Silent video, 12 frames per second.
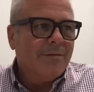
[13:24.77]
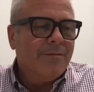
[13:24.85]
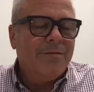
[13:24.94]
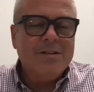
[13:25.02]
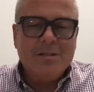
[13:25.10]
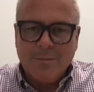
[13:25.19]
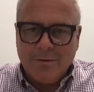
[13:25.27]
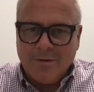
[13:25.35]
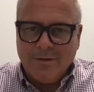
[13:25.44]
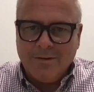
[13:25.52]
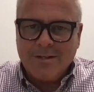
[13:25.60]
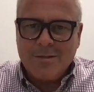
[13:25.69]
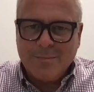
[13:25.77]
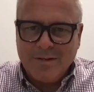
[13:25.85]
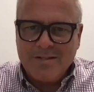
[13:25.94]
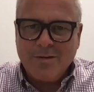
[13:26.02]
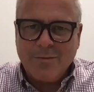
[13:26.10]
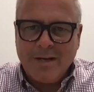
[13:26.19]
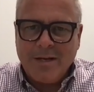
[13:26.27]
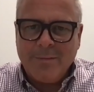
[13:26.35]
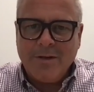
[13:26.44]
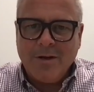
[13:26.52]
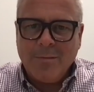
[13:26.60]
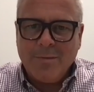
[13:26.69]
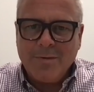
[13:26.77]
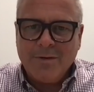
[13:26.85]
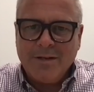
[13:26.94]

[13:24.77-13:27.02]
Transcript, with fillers: visible, explicit way to be open